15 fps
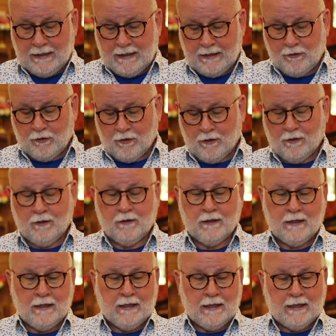and all
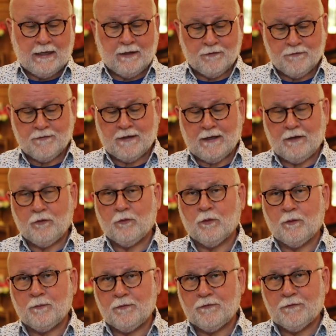outside
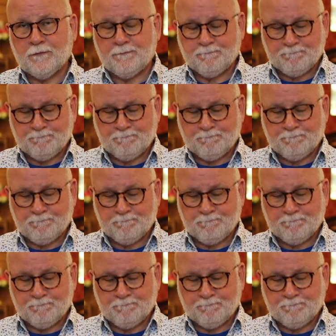groups.